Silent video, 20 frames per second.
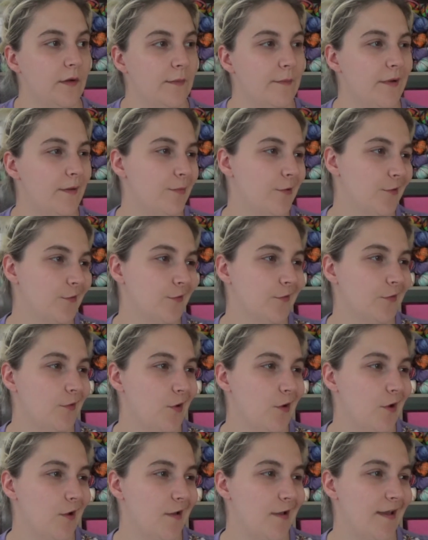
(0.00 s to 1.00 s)
My
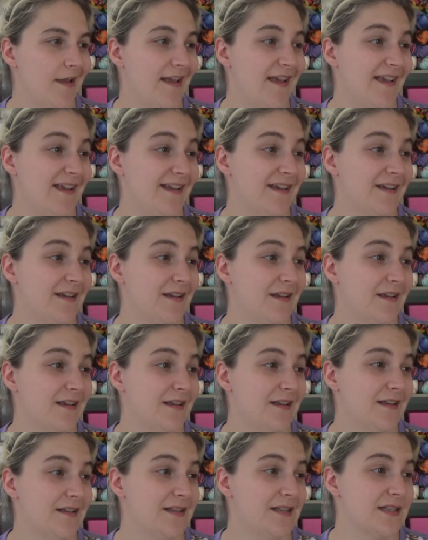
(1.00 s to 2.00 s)
brother-in-law and
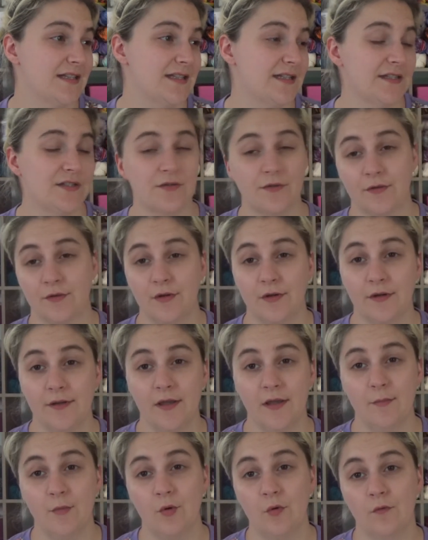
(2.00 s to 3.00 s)
sister-in-law
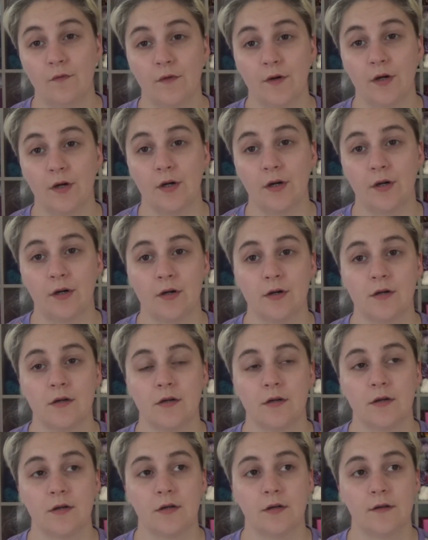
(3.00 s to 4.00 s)
came over
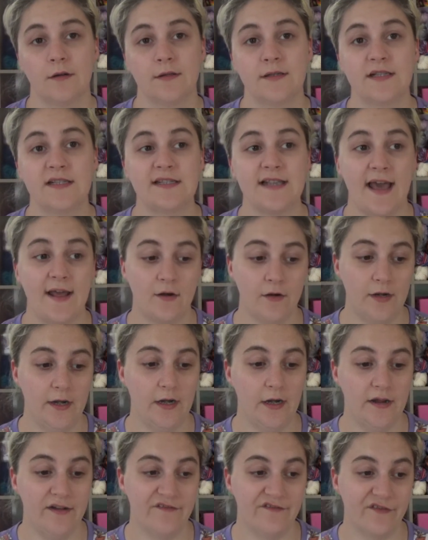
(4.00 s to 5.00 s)
Saturday
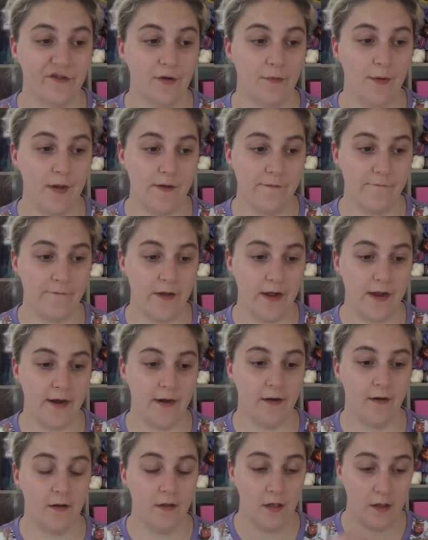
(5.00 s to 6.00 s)
night for a
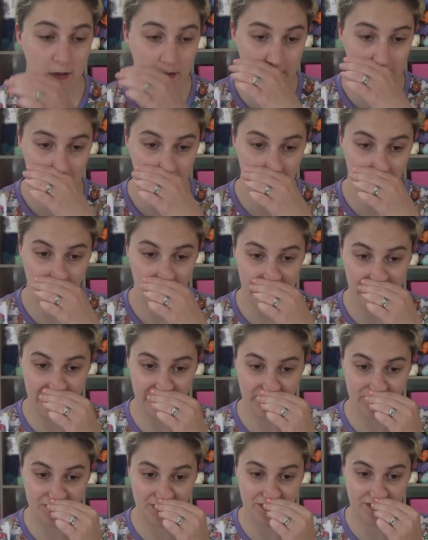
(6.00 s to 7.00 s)
bonfire,
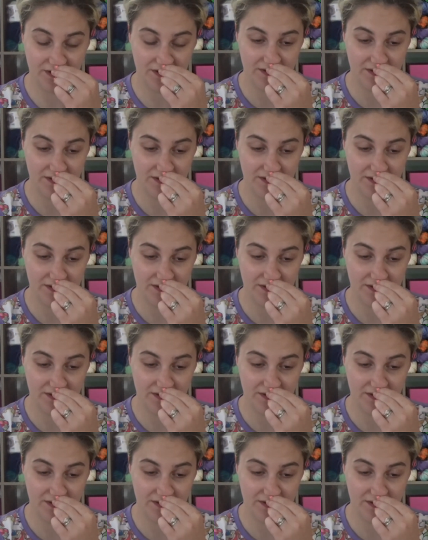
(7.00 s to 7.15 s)
which,